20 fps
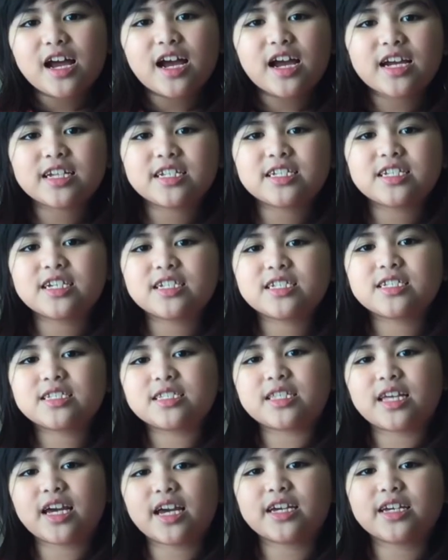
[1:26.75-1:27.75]
I just
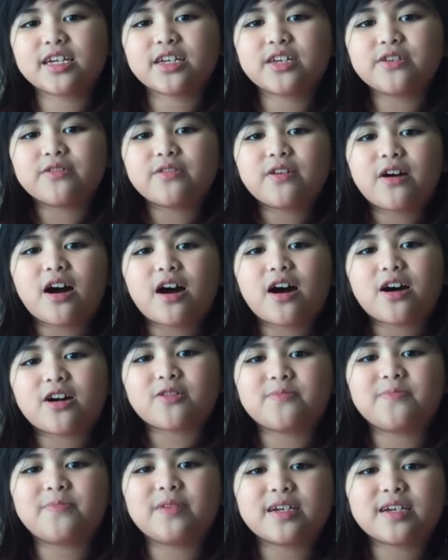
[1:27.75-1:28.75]
thank you
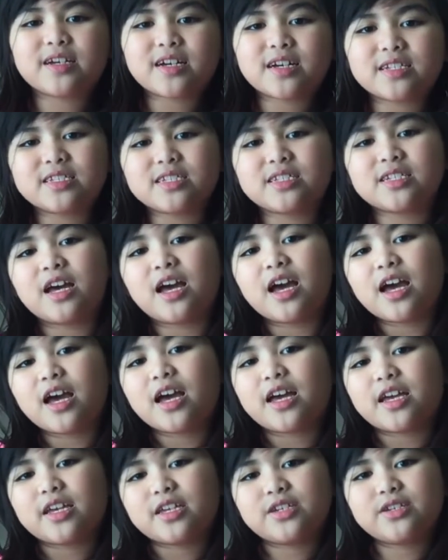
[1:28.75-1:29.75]
all because
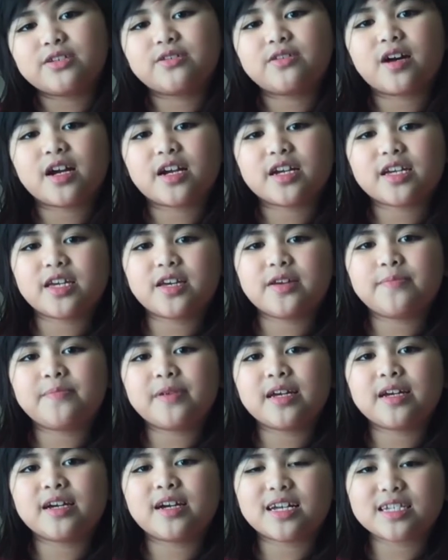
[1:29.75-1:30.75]
you are
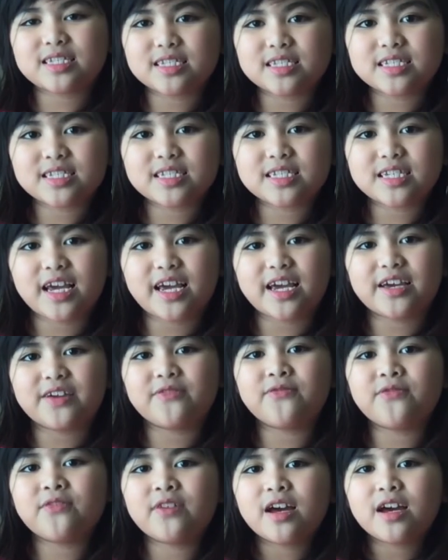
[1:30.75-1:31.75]
keeping us
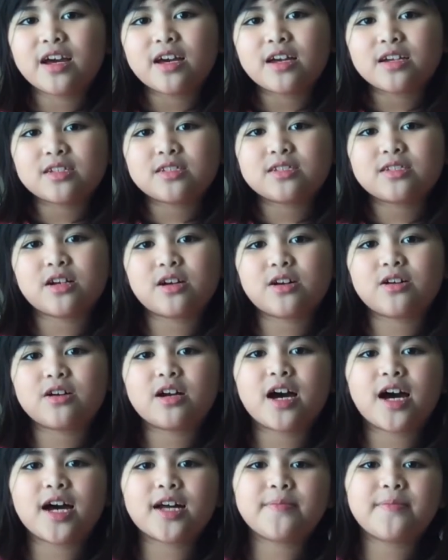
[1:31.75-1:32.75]
safe.
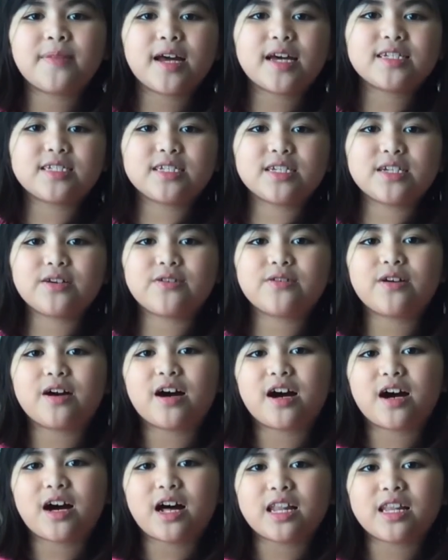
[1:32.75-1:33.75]
So God bless you
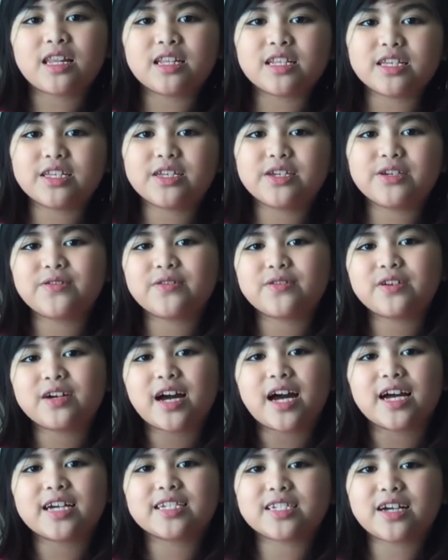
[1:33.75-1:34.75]
all. You
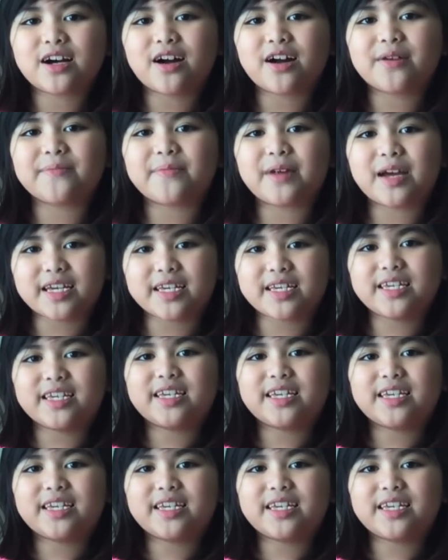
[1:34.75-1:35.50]
guys are my